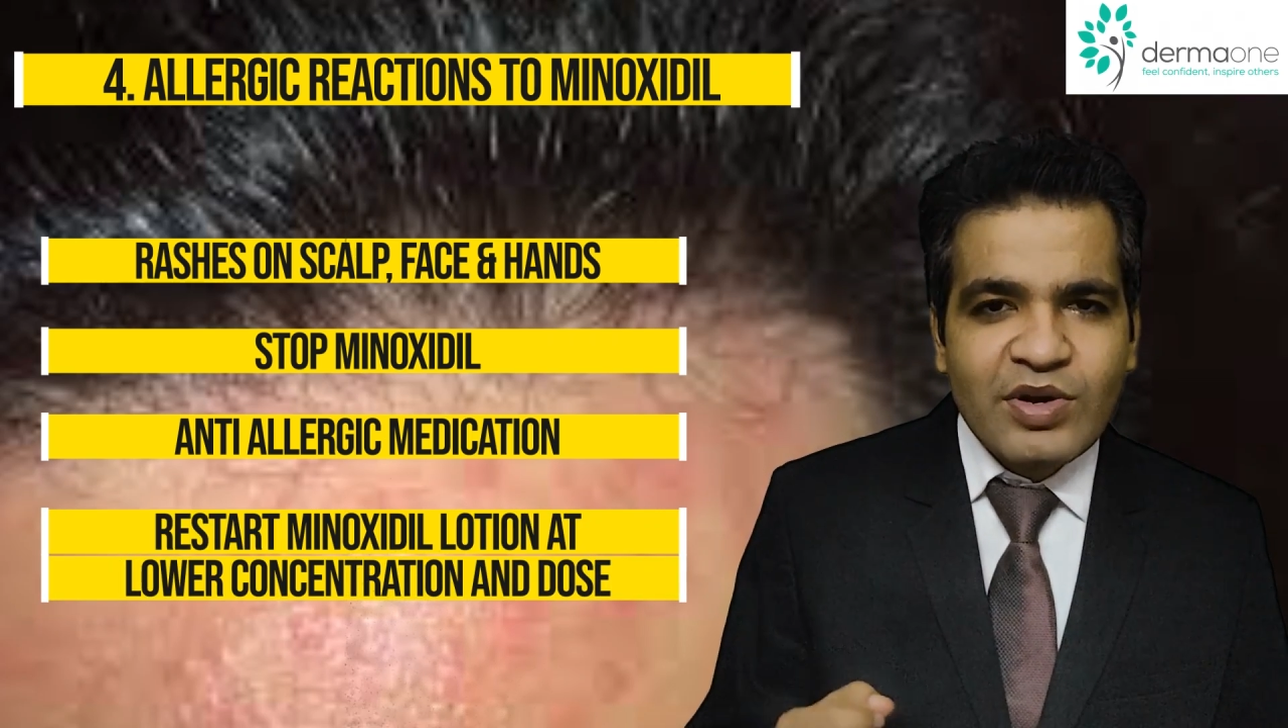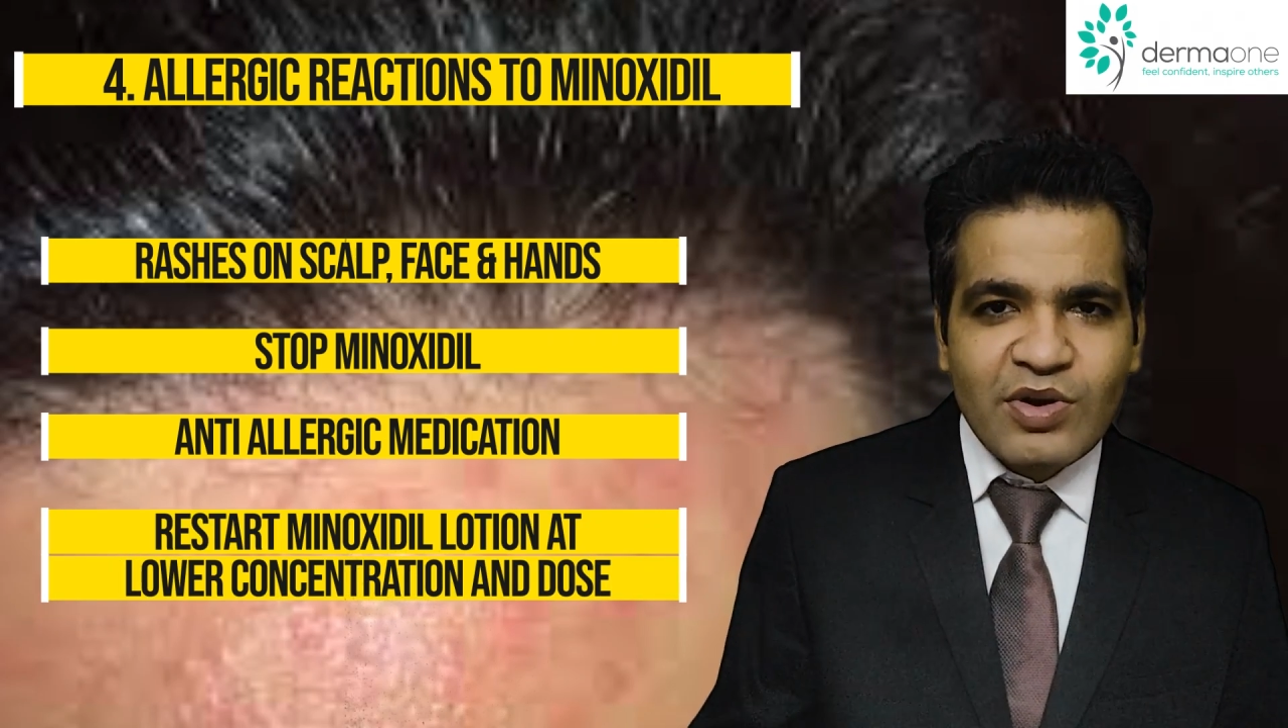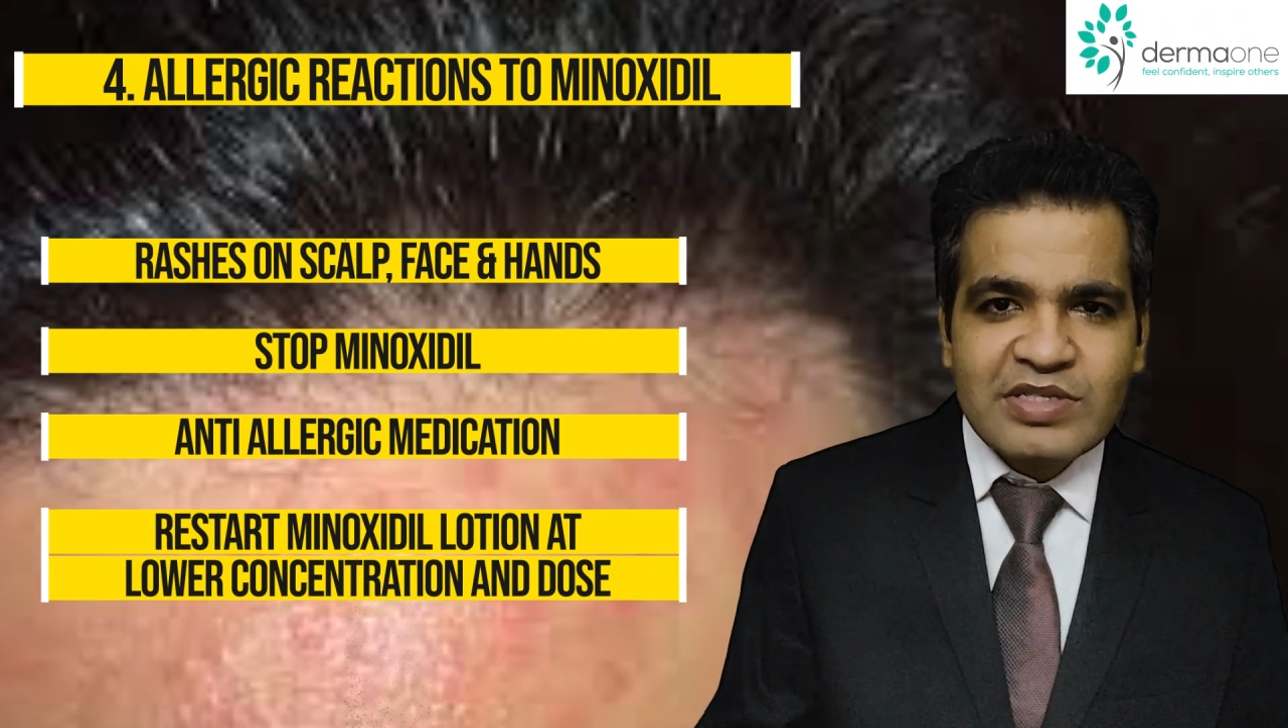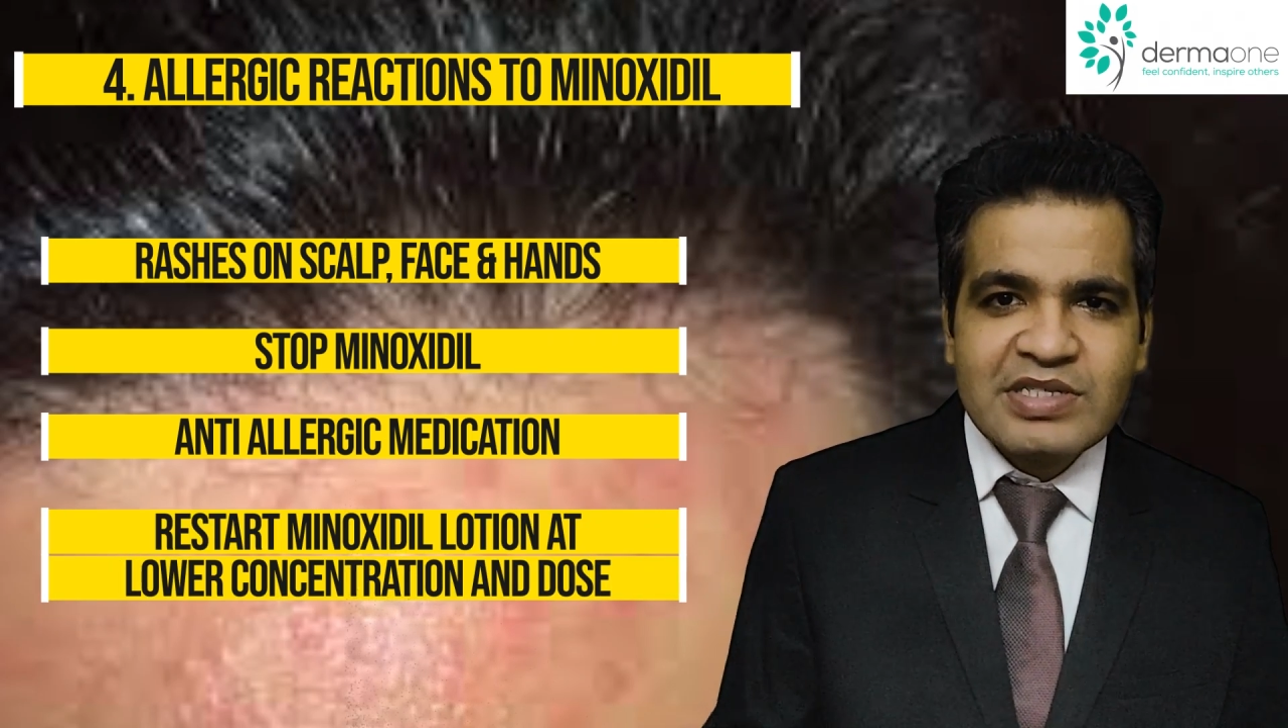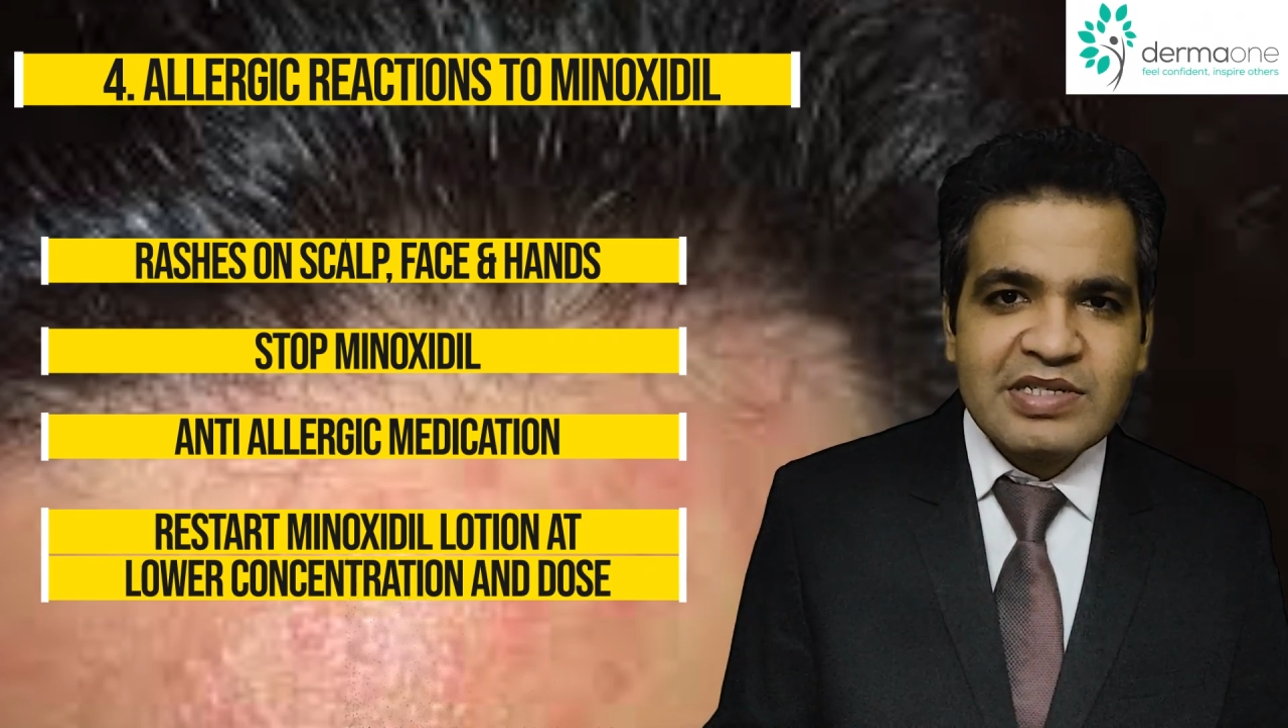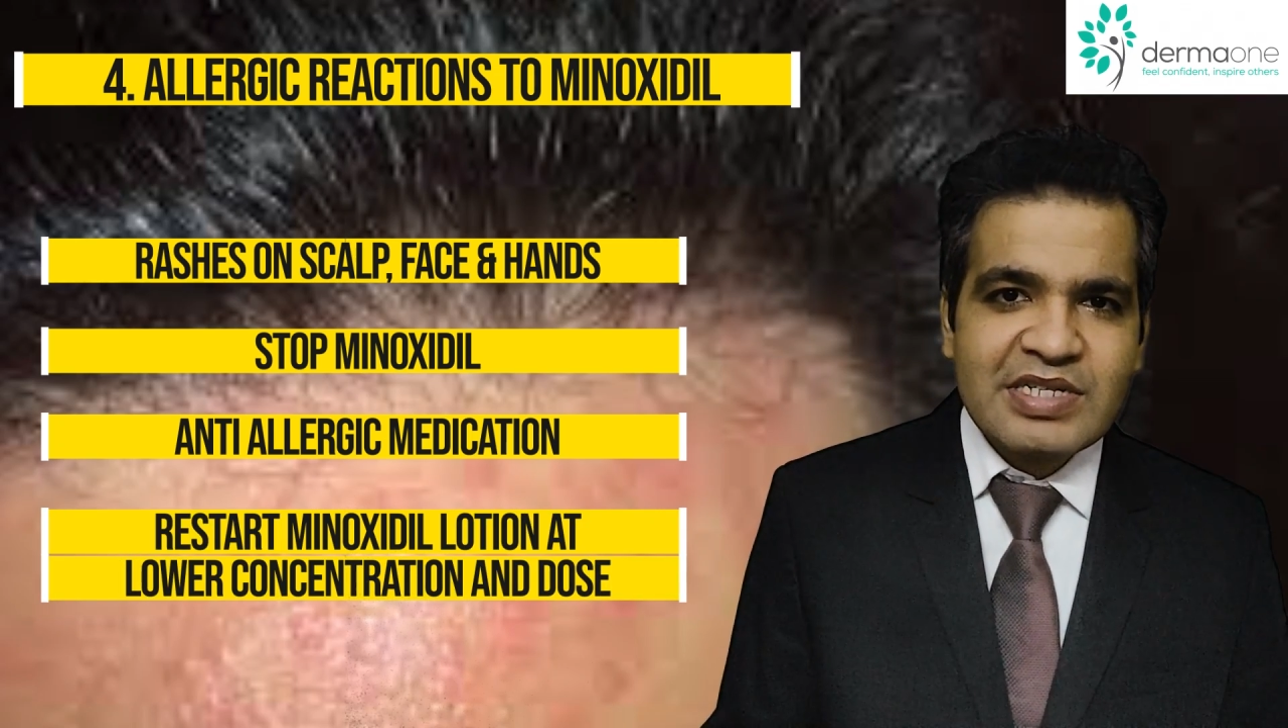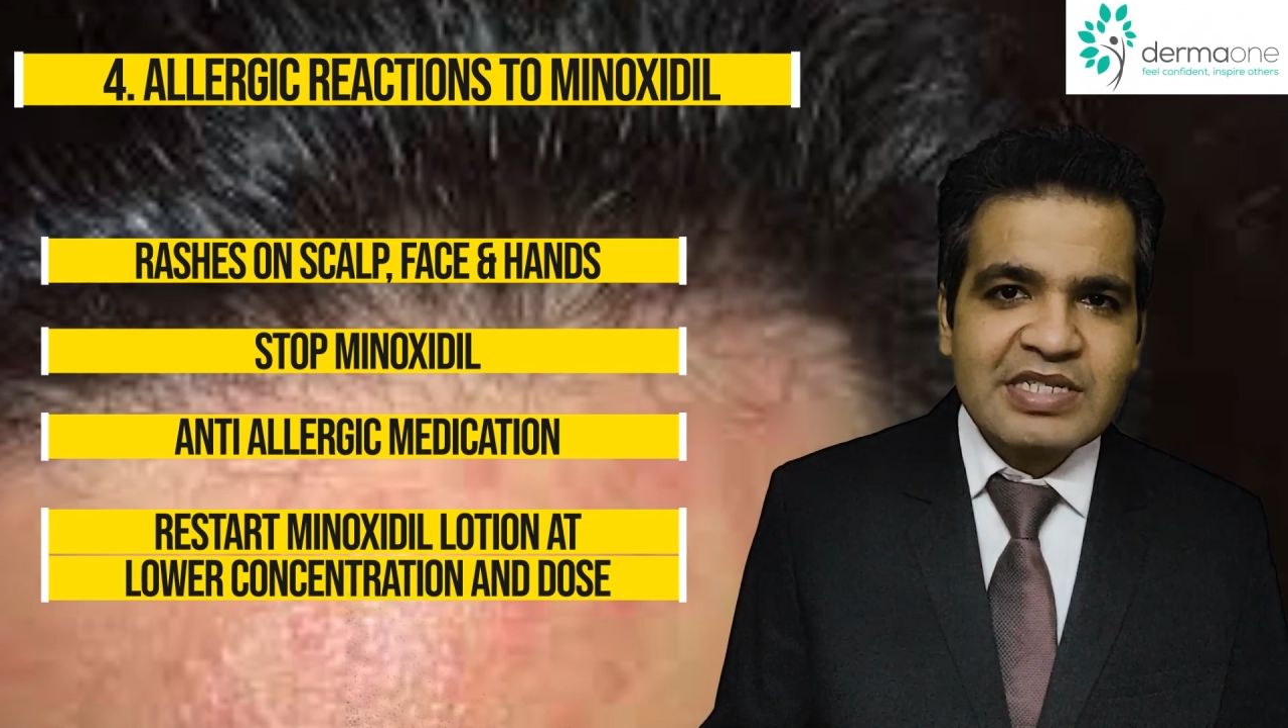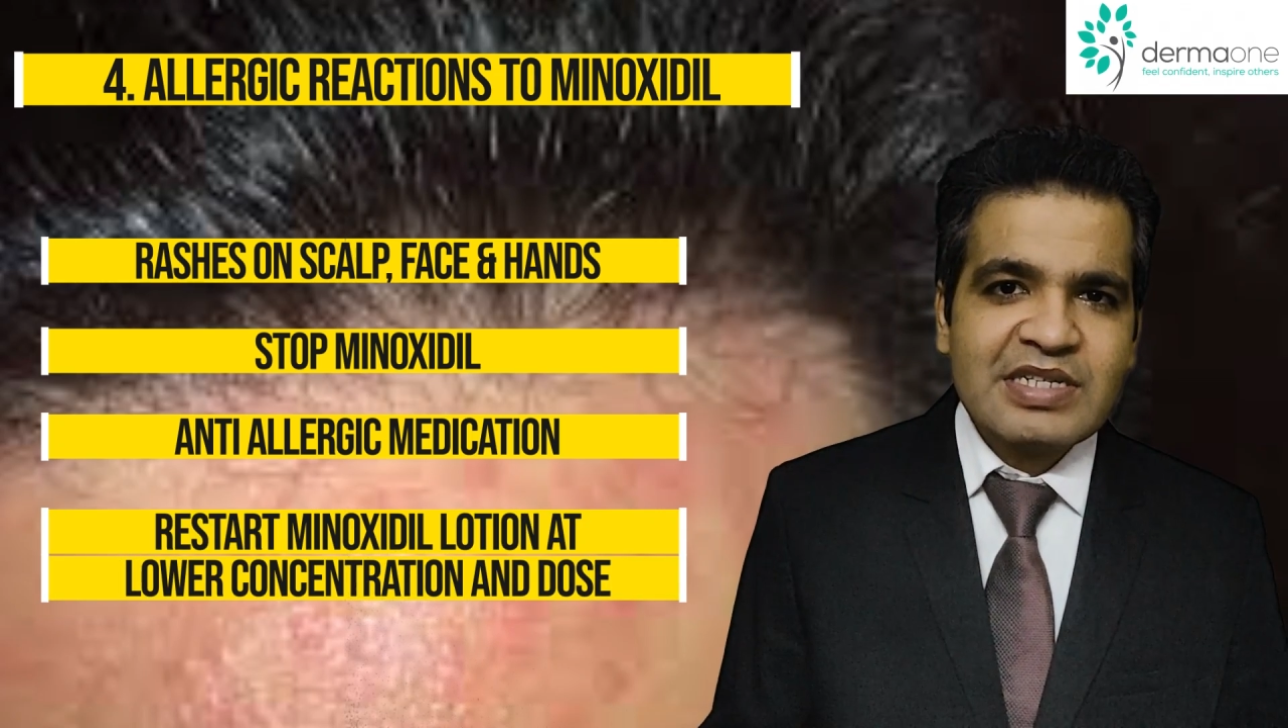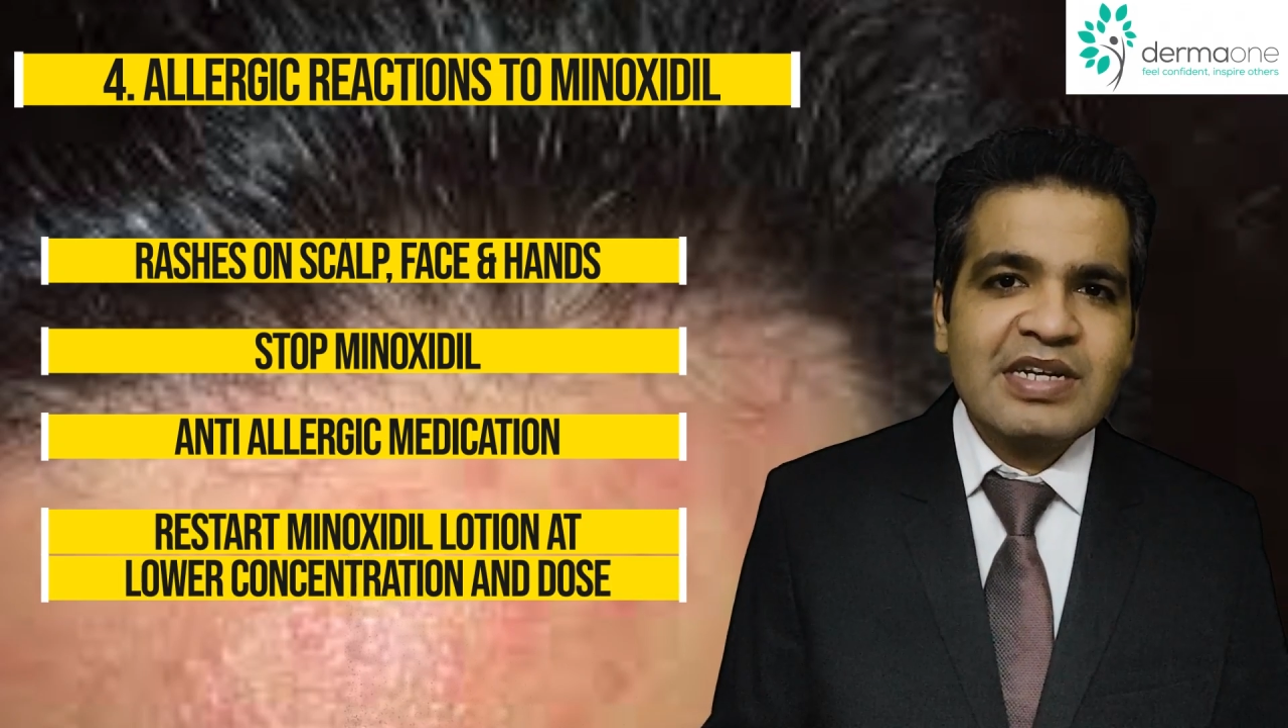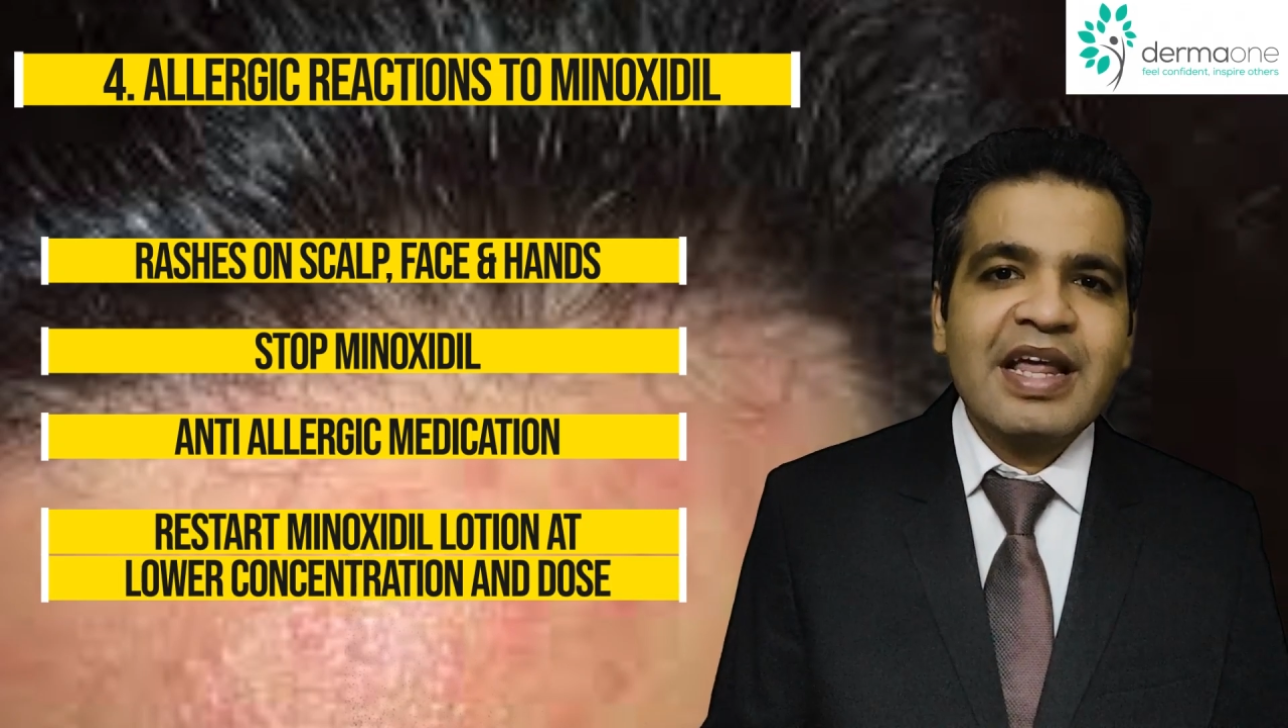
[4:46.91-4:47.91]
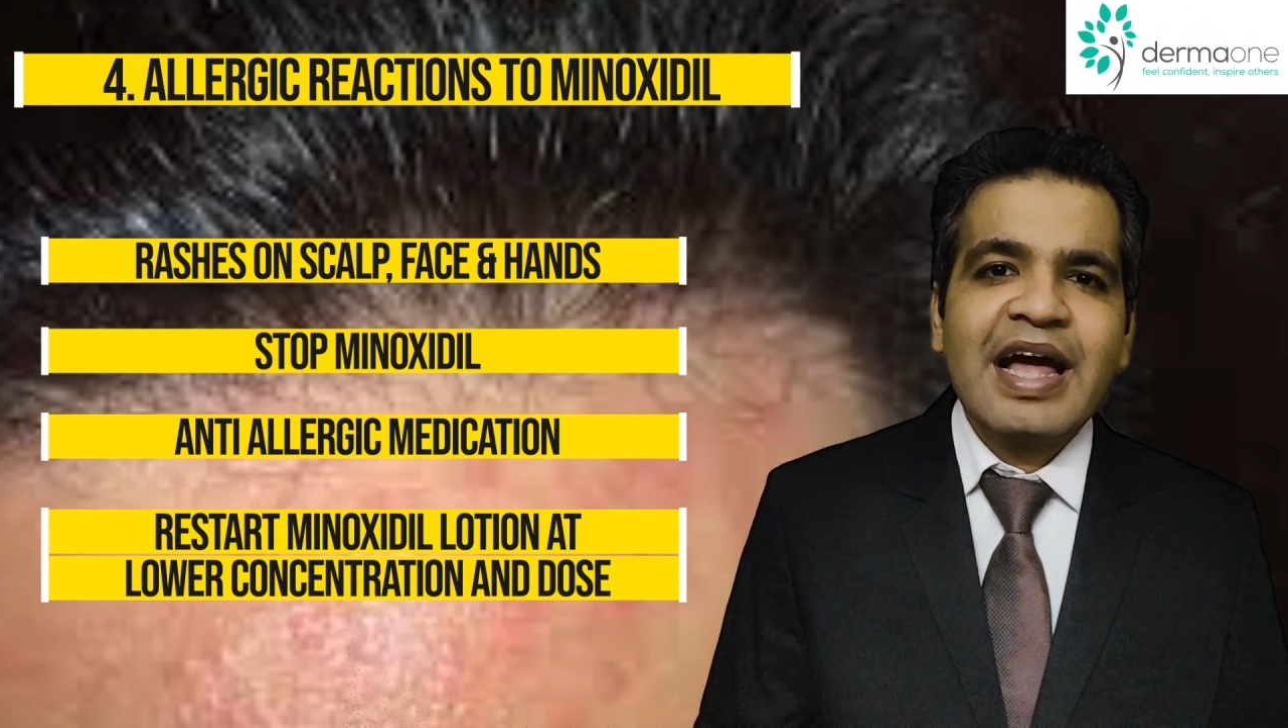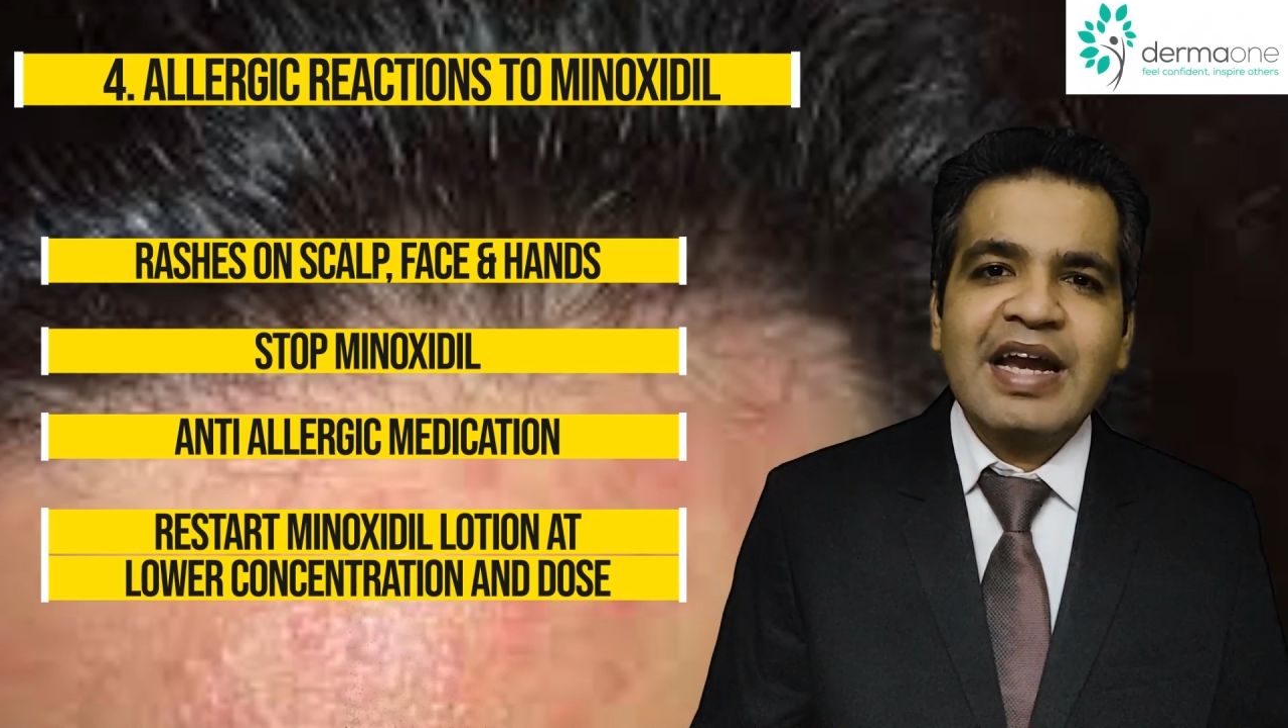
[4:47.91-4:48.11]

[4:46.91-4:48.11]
concentration,